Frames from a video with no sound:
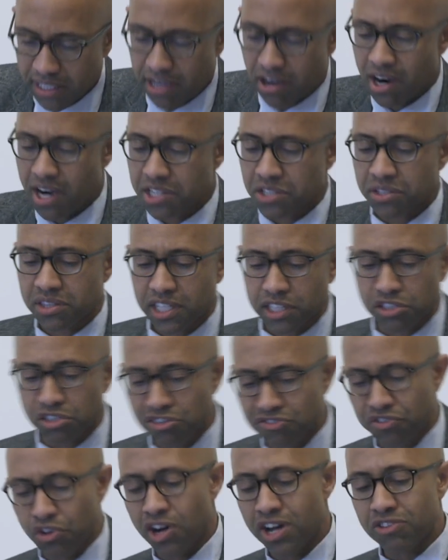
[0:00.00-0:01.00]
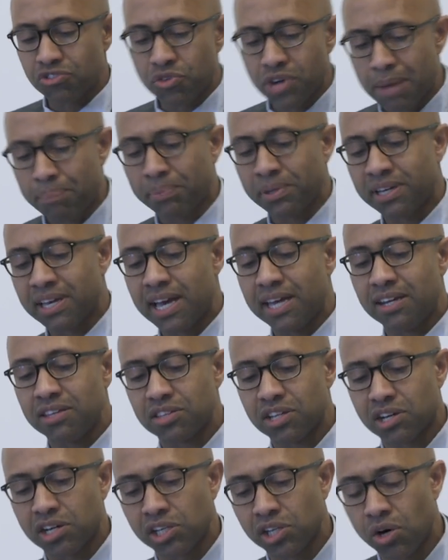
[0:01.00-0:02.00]
argued that to avoid replicating
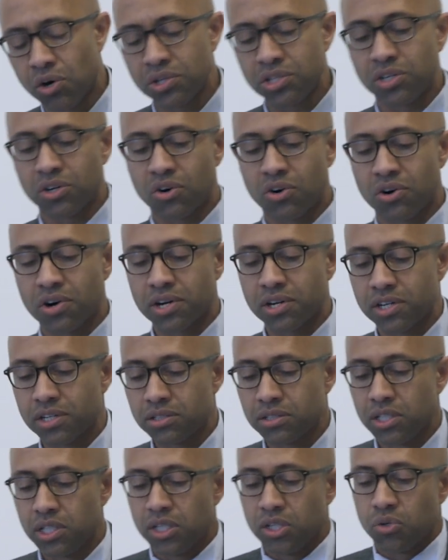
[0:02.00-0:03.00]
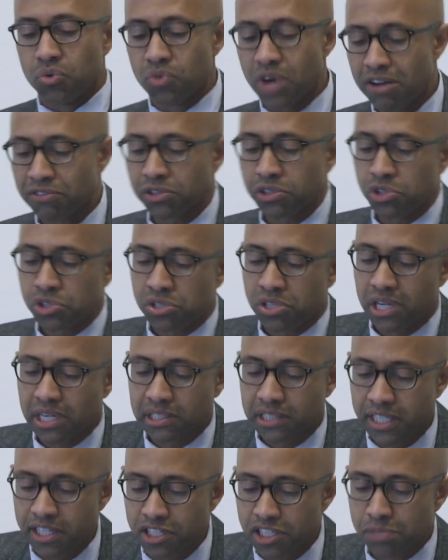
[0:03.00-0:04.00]
the colonial order, revolutionary
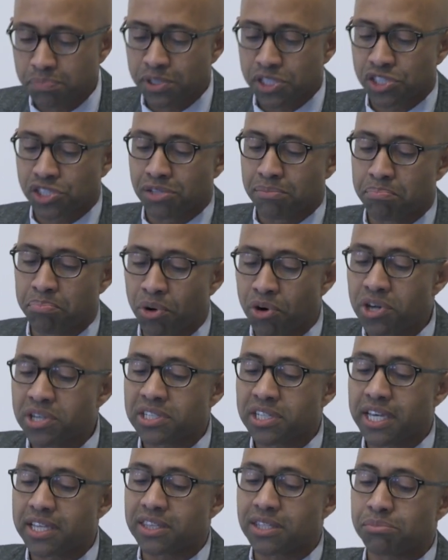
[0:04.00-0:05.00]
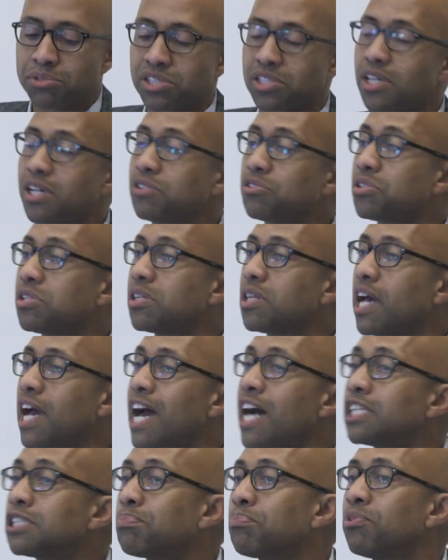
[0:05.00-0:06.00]
leaders must subordinate themselves to the
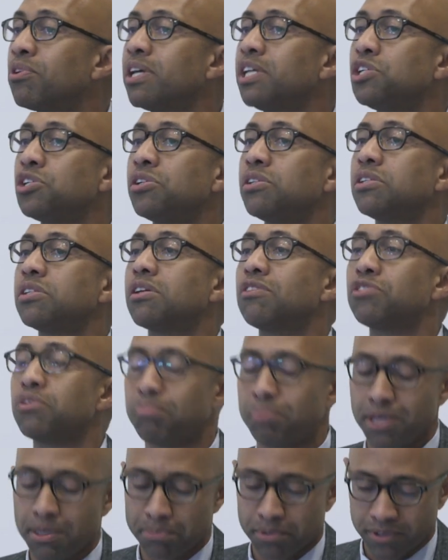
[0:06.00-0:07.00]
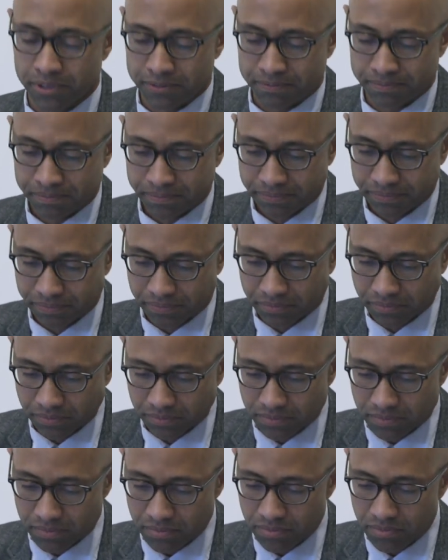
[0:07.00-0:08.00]
aspirations of the people.
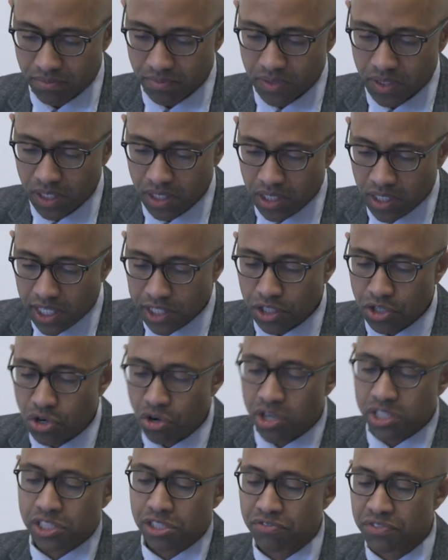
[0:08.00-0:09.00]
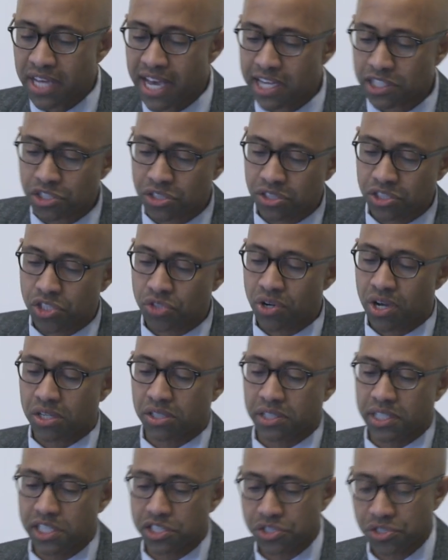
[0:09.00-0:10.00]
In the course of national
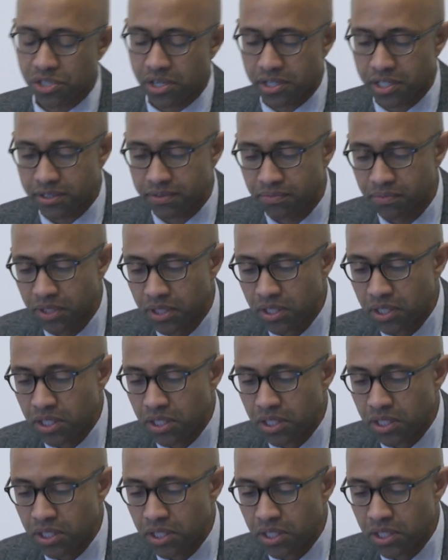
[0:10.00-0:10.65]
struggle, he asserted,